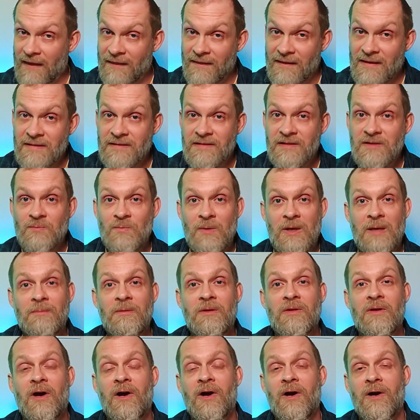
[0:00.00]
And this is
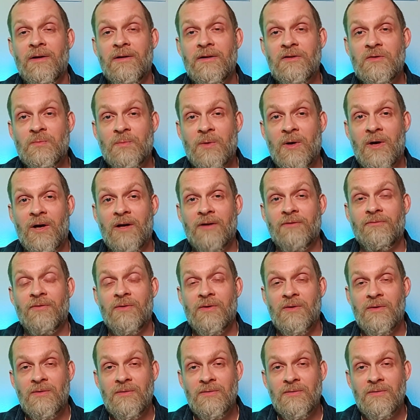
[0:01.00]
maybe the hardest part for the